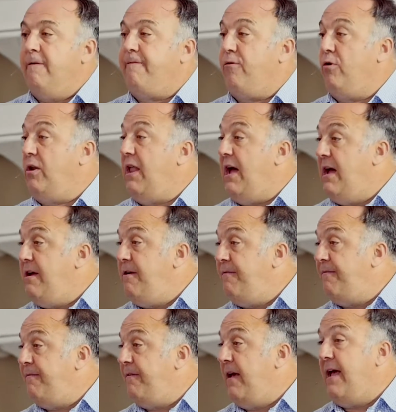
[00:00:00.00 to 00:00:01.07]

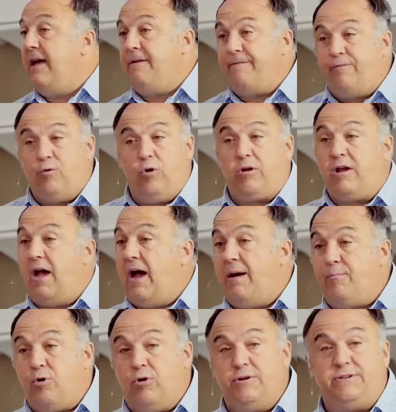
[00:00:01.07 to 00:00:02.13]
life and for
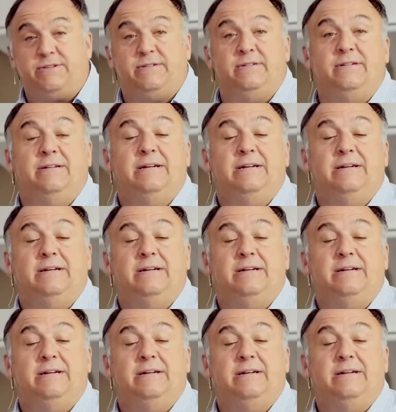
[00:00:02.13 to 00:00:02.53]
commerce,